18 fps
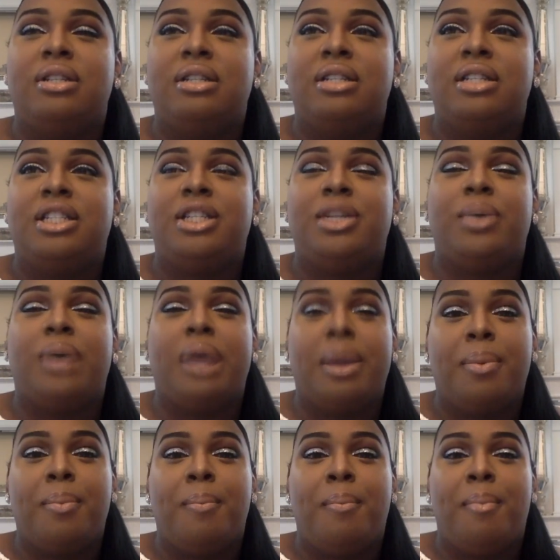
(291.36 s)

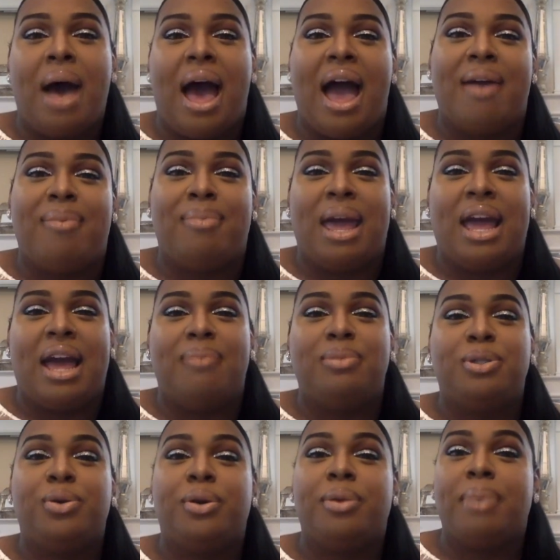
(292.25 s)
doing
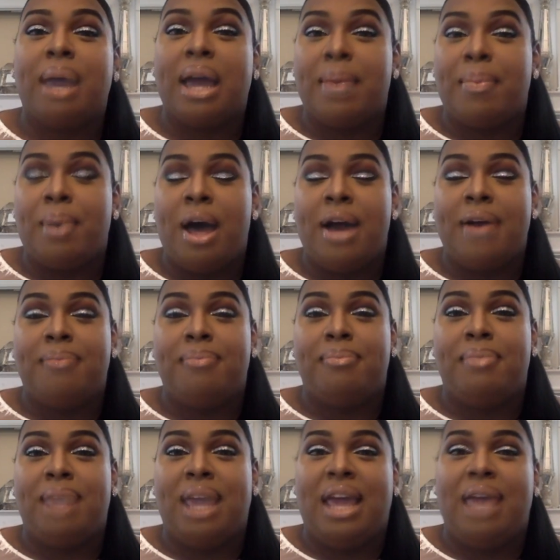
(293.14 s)
makeup on
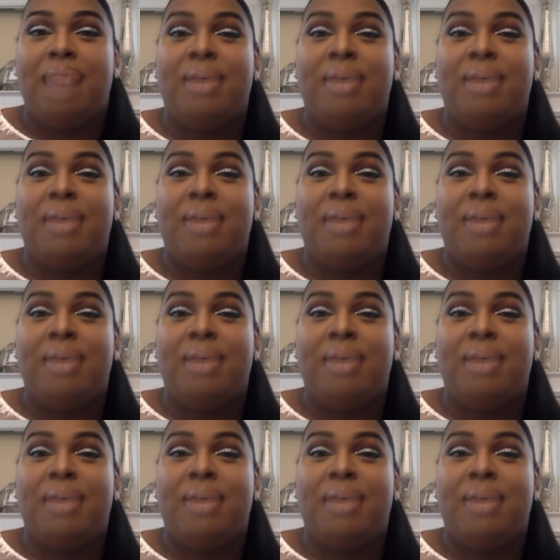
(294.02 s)
me,